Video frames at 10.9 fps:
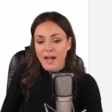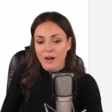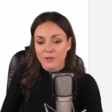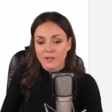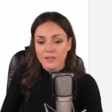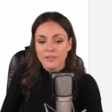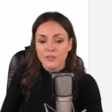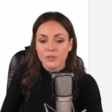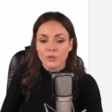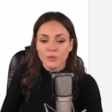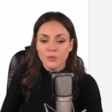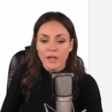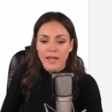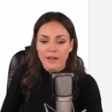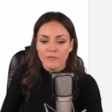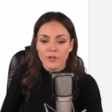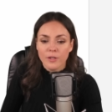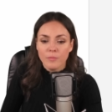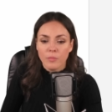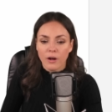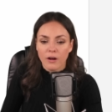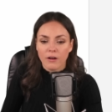power to every
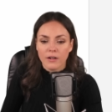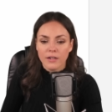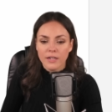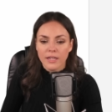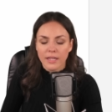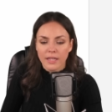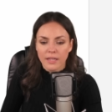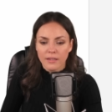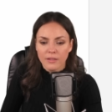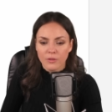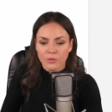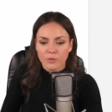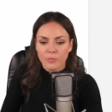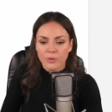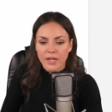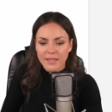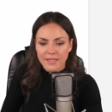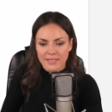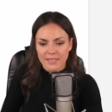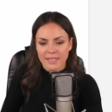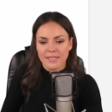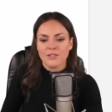part in your
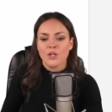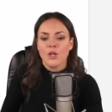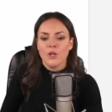parentheses.